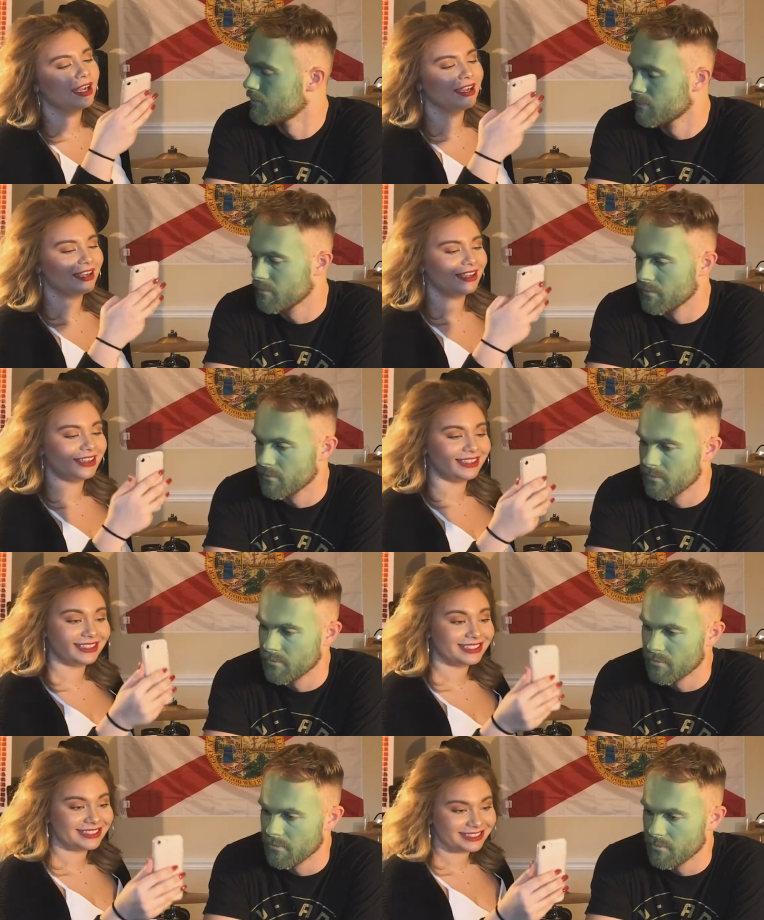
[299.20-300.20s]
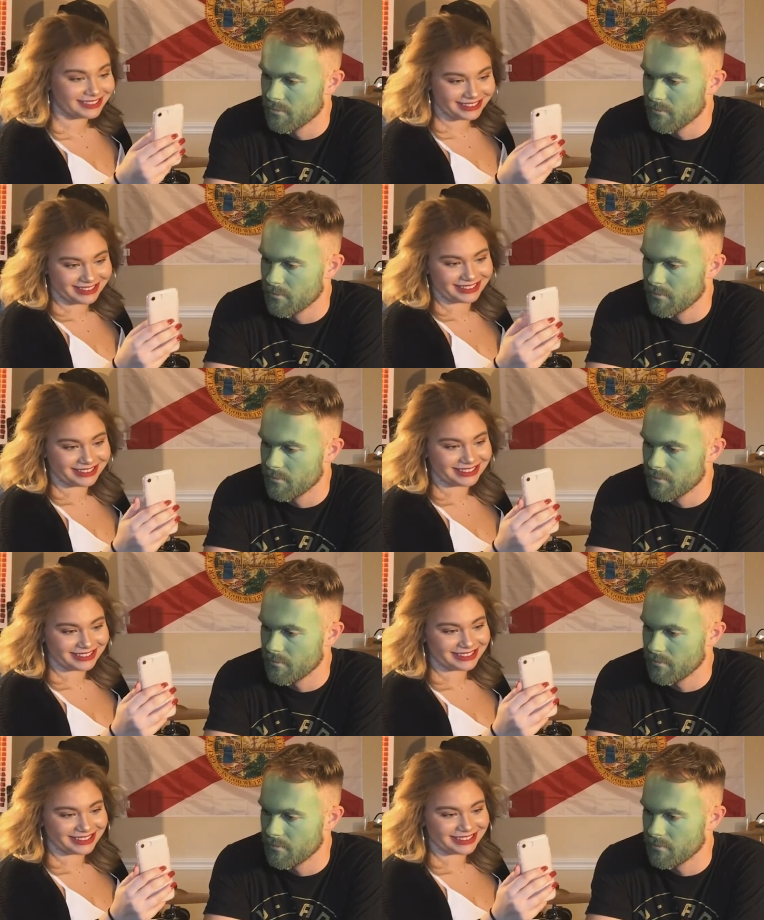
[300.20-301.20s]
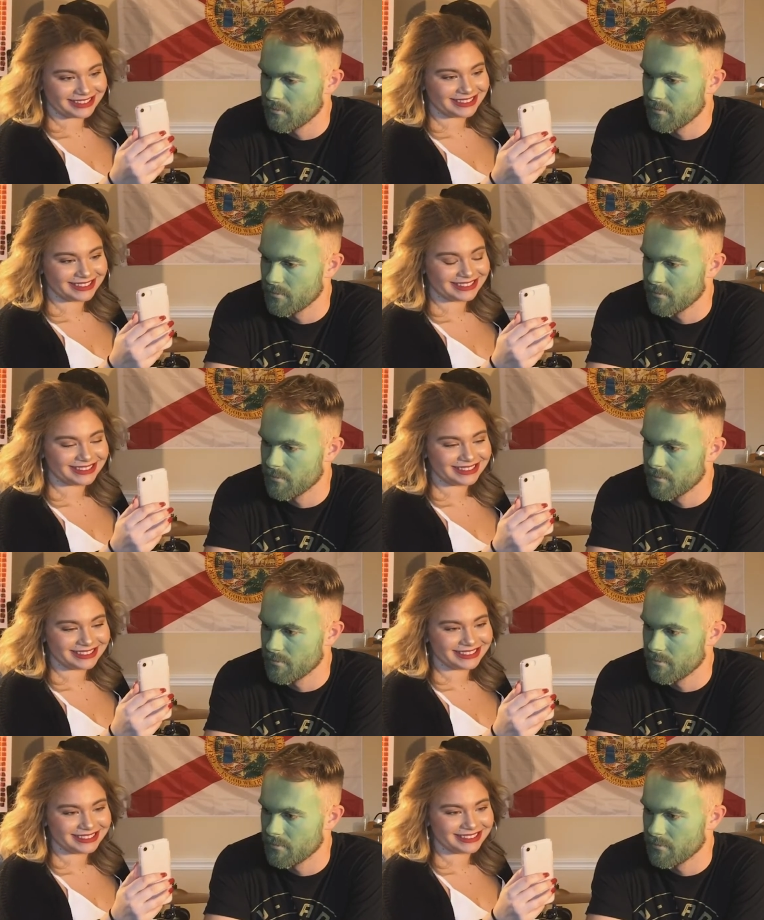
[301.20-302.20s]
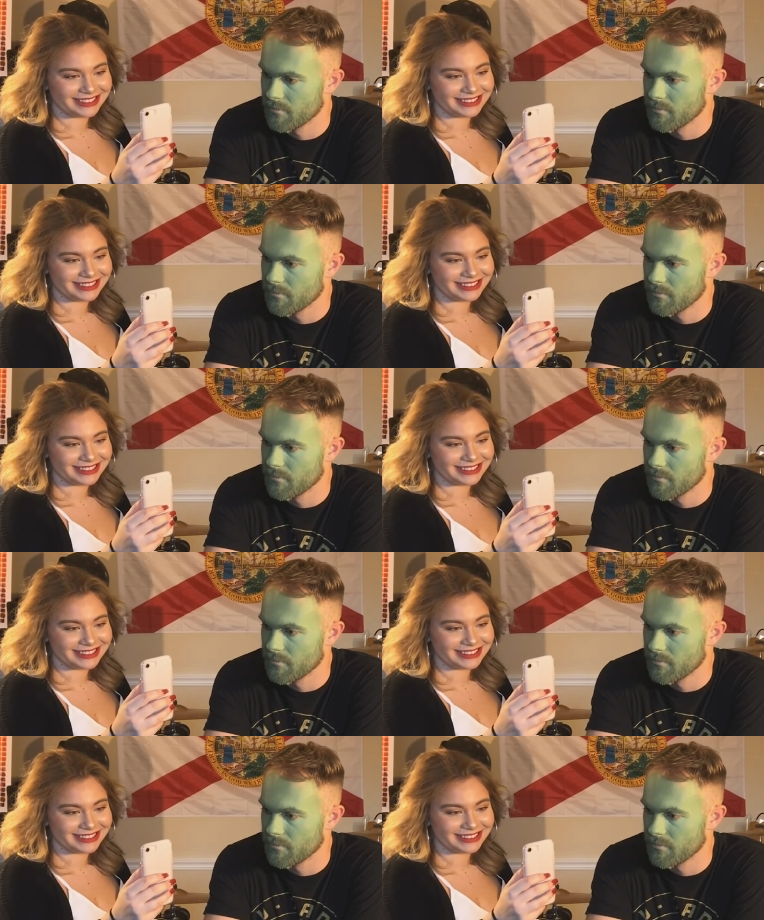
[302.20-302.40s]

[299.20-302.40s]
(silence)